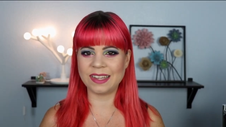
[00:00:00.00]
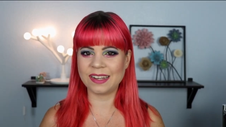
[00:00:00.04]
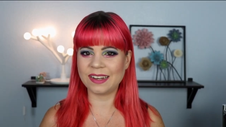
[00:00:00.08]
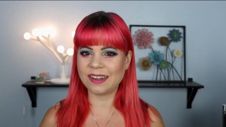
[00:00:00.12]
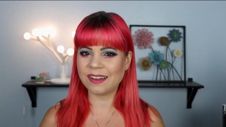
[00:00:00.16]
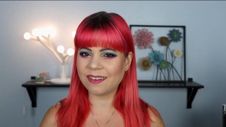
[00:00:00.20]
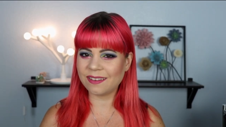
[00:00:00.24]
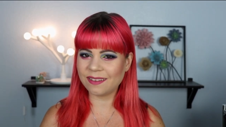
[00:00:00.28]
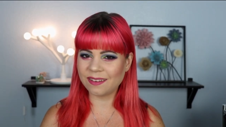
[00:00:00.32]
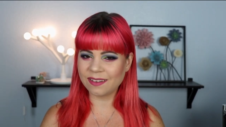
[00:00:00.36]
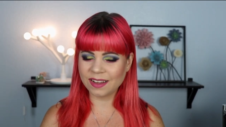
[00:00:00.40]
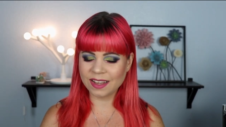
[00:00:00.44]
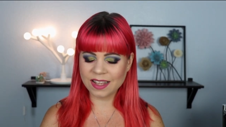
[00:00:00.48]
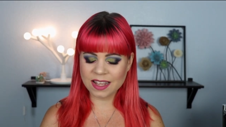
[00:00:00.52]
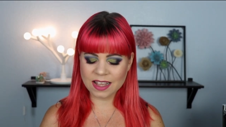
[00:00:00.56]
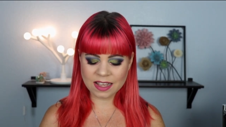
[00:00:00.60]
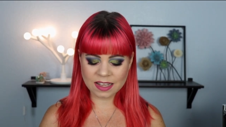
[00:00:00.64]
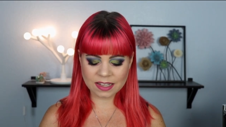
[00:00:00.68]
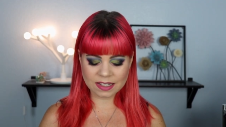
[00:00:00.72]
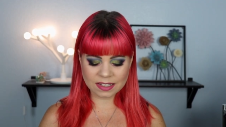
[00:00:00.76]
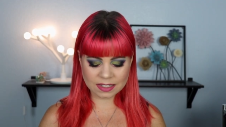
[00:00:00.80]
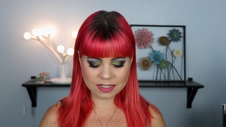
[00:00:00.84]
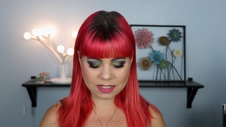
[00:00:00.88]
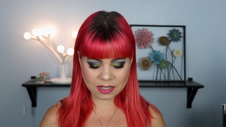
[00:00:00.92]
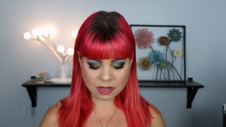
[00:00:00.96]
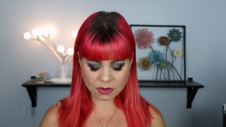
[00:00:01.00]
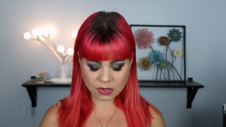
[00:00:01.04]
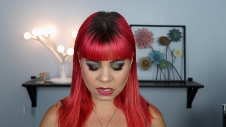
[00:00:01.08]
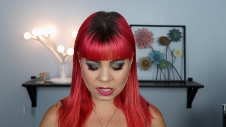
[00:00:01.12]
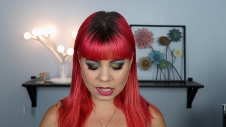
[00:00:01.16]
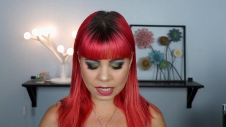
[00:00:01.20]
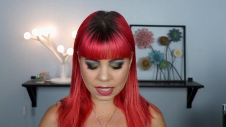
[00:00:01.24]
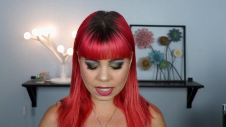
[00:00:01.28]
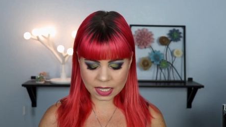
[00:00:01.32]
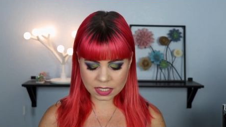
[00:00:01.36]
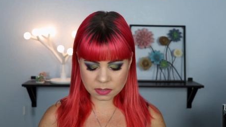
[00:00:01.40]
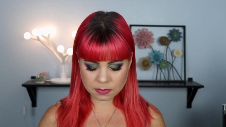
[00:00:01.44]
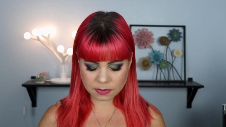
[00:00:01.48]
you know? So
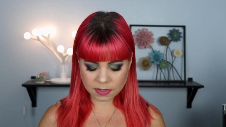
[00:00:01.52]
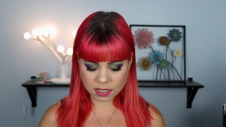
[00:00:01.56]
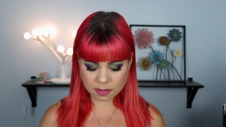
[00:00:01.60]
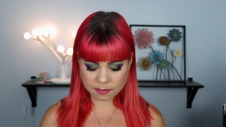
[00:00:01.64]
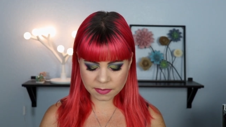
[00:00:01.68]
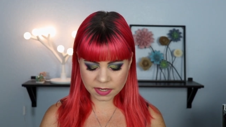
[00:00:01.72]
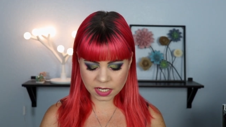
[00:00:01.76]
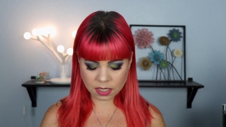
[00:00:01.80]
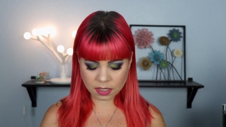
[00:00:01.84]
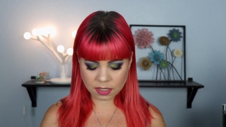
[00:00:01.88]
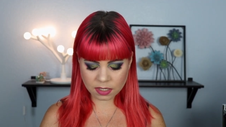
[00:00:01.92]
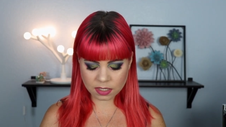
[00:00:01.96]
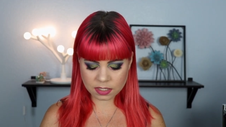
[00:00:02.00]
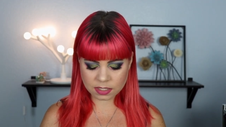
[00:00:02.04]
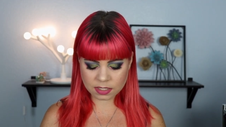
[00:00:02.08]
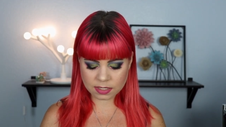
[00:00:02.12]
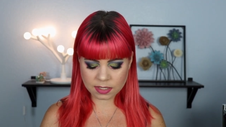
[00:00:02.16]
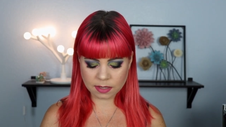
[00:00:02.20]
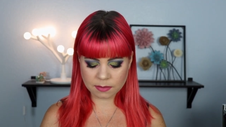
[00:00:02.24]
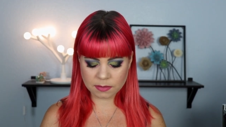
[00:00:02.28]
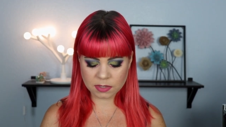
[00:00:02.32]
the last brand on my list,